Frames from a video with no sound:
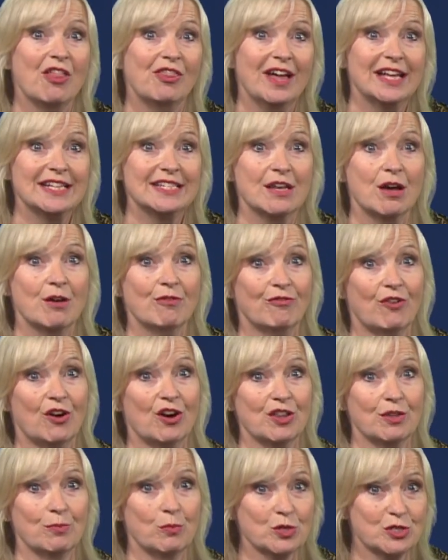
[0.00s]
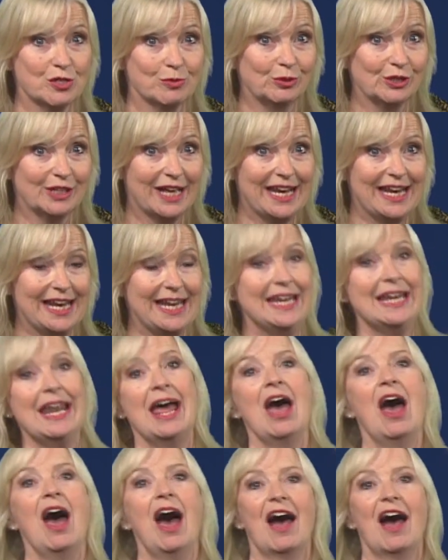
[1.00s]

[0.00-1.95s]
that's how far the water will get in,